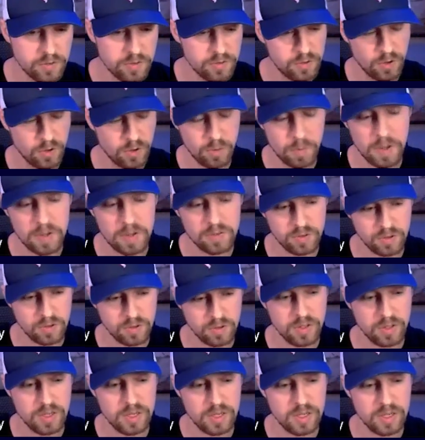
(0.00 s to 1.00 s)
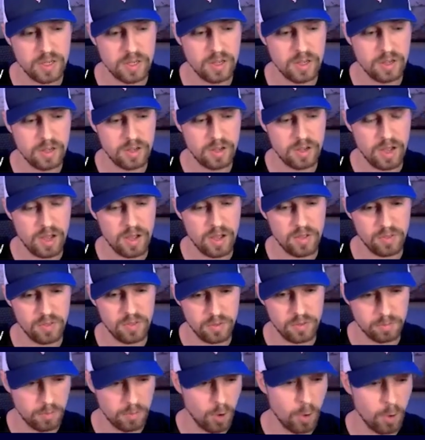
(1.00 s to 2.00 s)
So basically
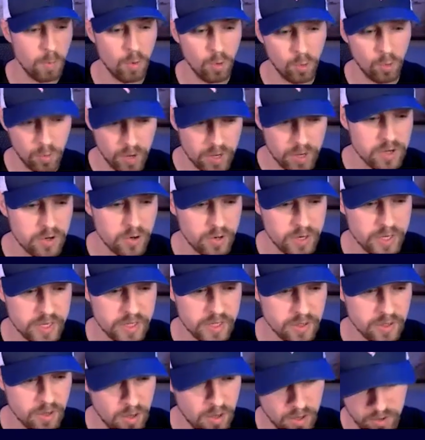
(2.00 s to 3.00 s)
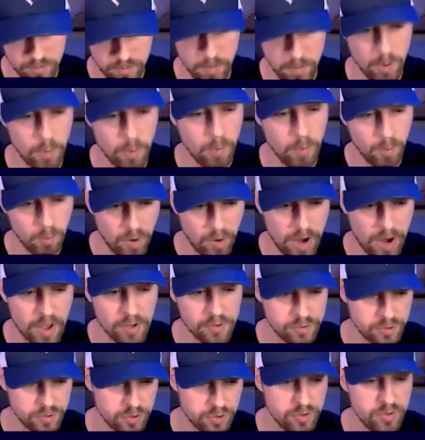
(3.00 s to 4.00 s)
mobile rendering, mobile
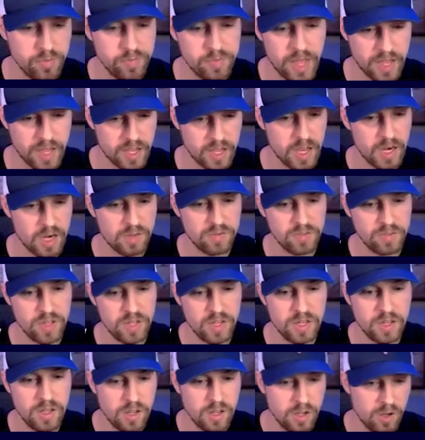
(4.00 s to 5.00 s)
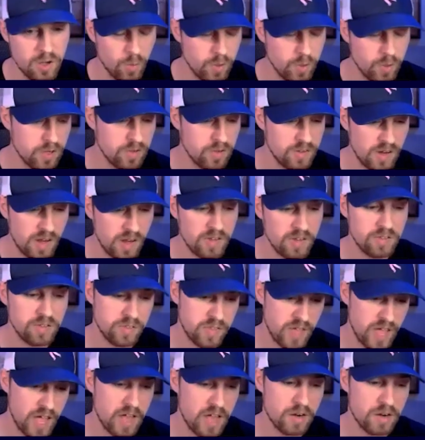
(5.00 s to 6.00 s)
browser, that kind of thing. We can
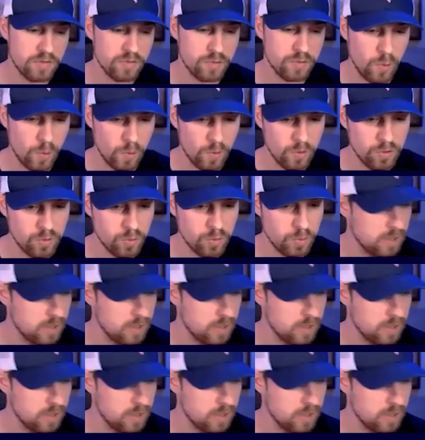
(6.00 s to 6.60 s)
test that, of course.